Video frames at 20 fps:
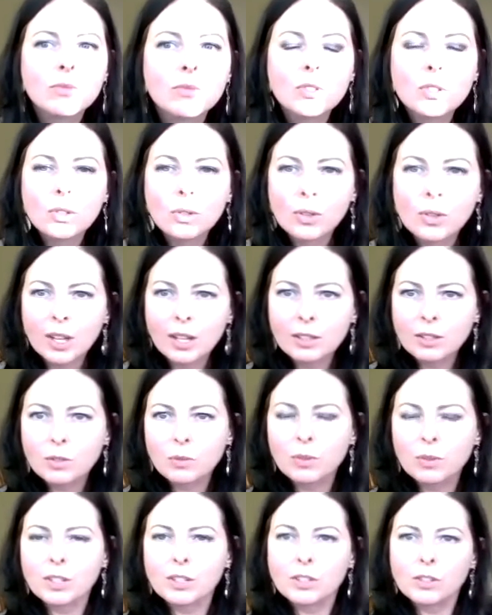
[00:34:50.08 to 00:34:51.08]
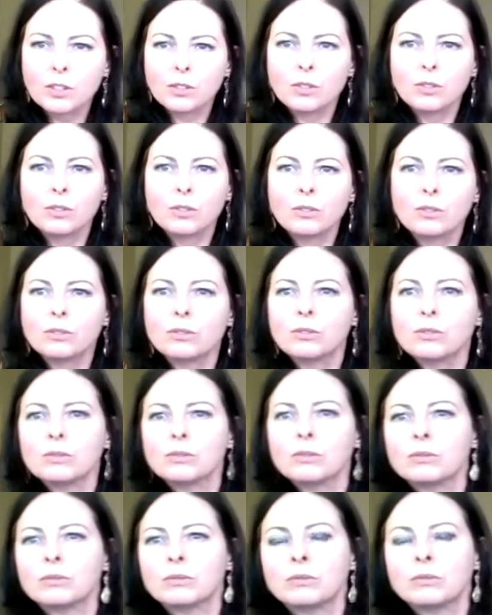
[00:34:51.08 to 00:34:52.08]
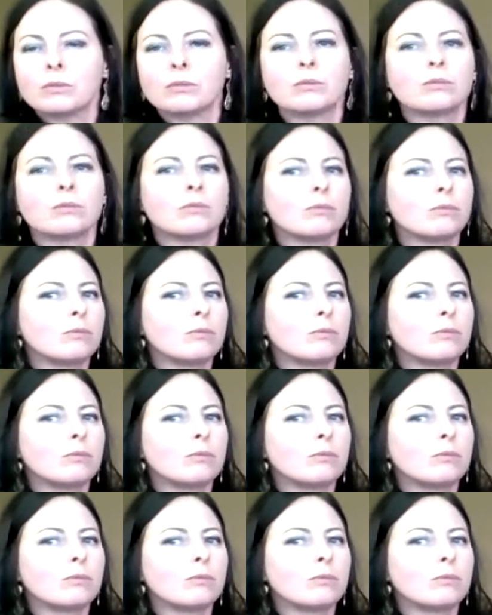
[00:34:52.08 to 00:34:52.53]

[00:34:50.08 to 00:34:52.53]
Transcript: So that's way too light.